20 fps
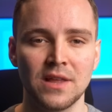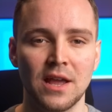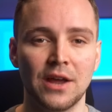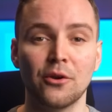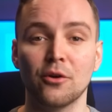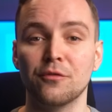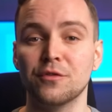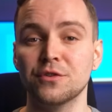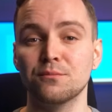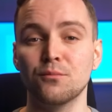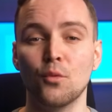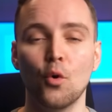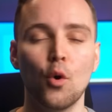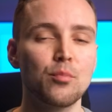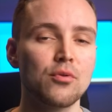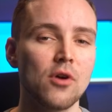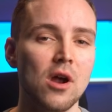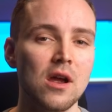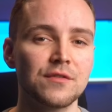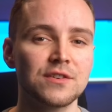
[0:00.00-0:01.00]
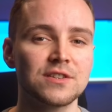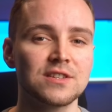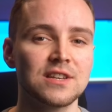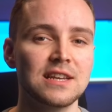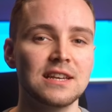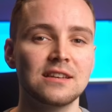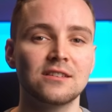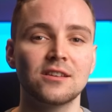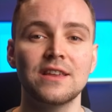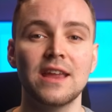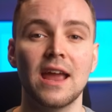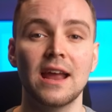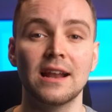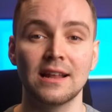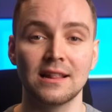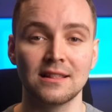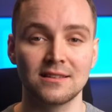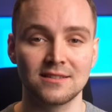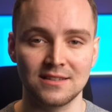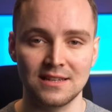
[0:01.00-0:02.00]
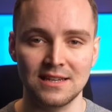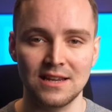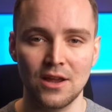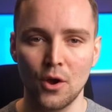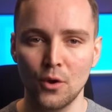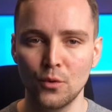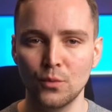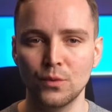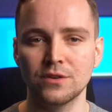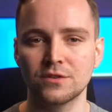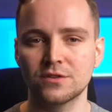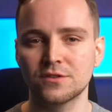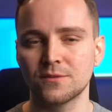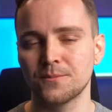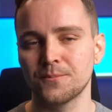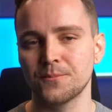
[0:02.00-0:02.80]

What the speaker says: and offers more privacy to the LLC owners.